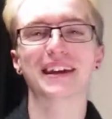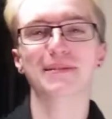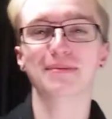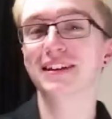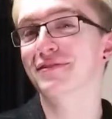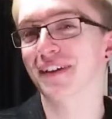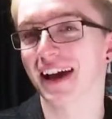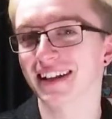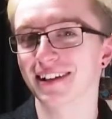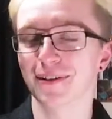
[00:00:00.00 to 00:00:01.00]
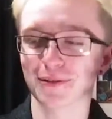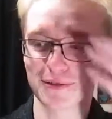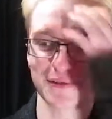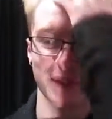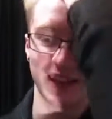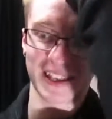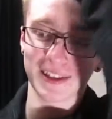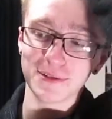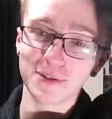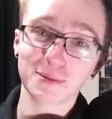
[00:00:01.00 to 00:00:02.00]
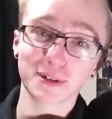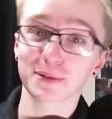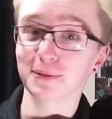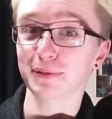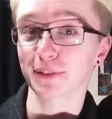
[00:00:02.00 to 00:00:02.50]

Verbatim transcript: a big fan of a YouTuber called